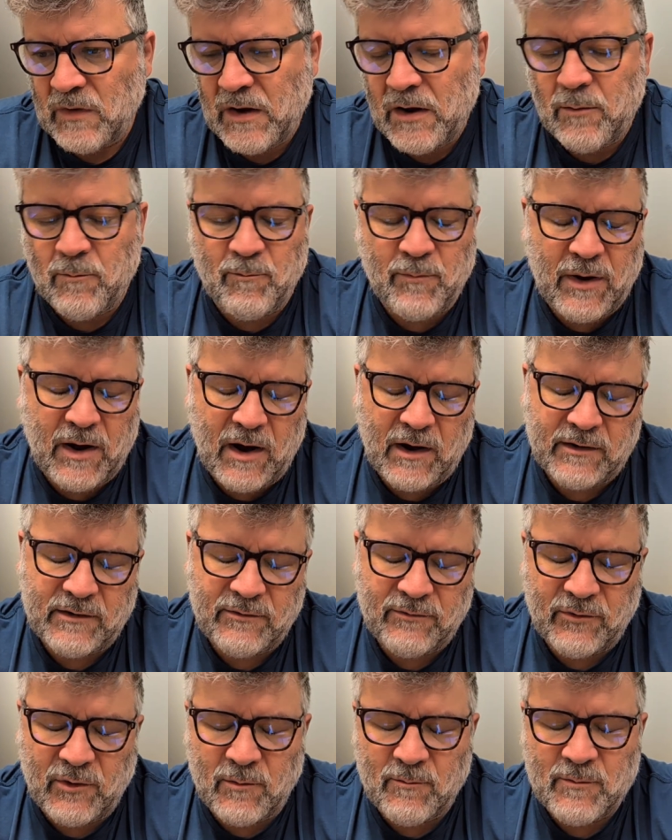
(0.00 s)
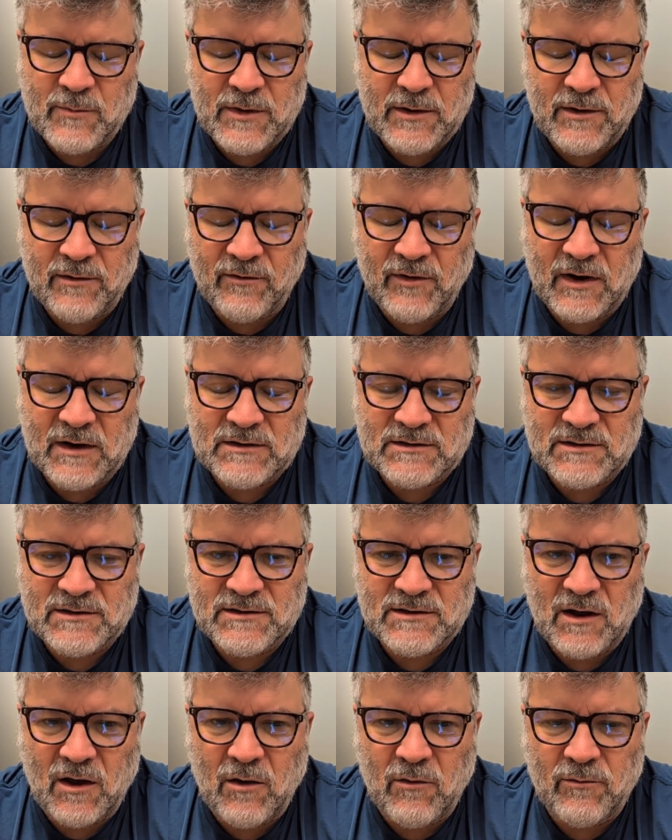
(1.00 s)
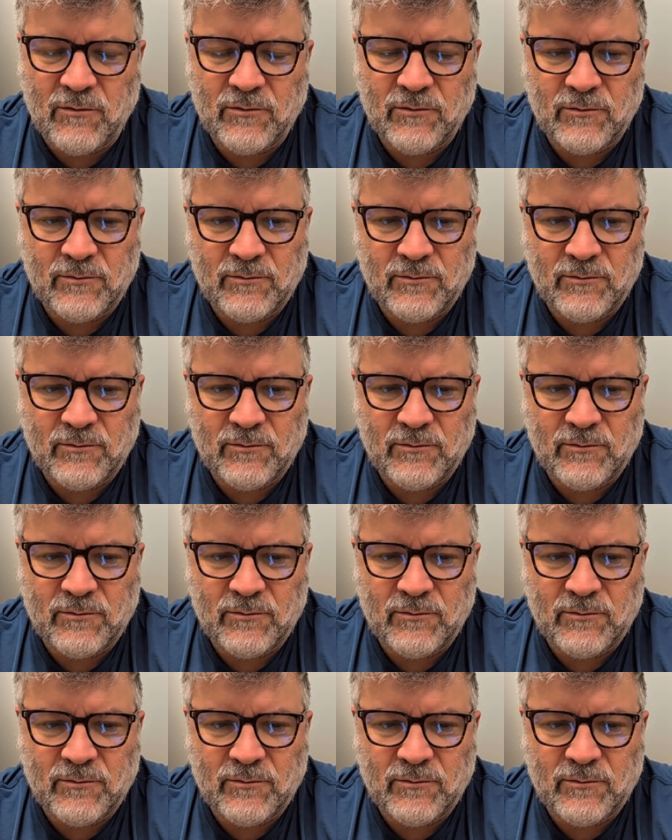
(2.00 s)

impact from the device itself.